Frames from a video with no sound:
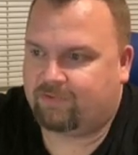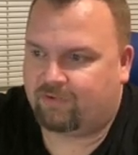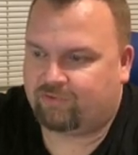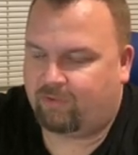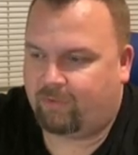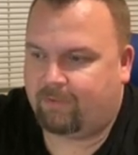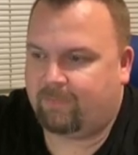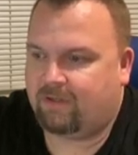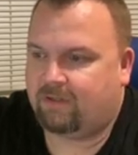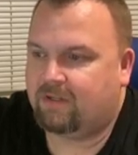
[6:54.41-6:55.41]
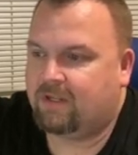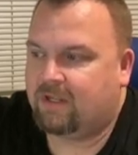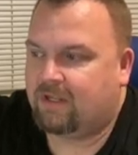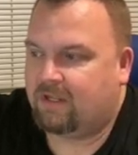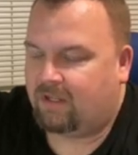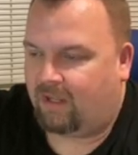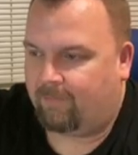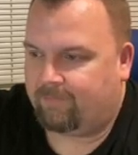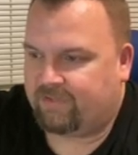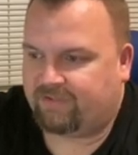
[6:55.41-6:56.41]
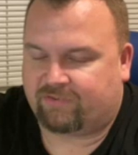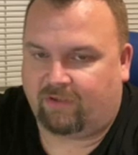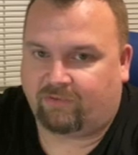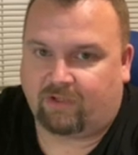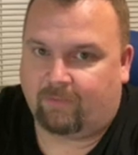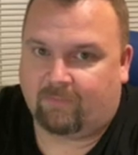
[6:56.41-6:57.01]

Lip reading: I'll show you one in a minute. That takes a long time.